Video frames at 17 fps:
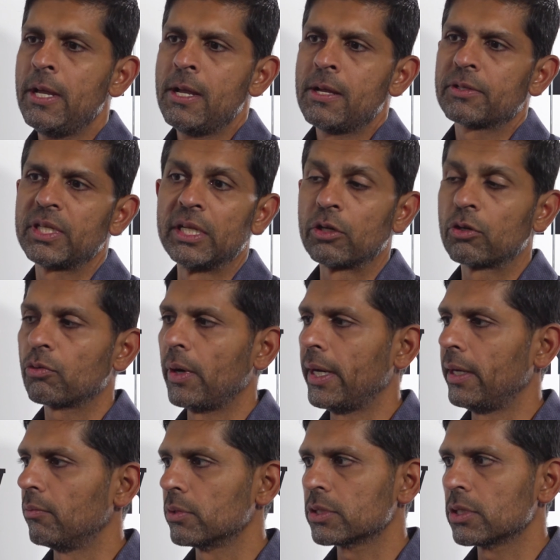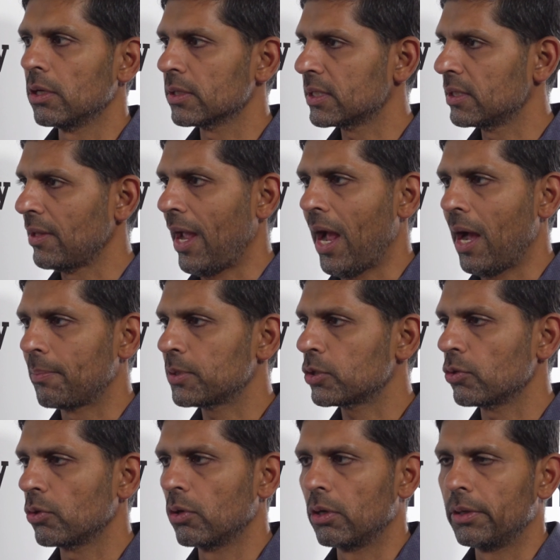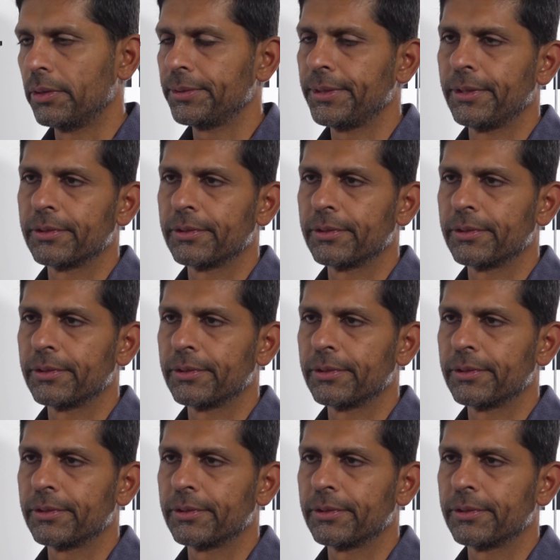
seeing great results in the App Store,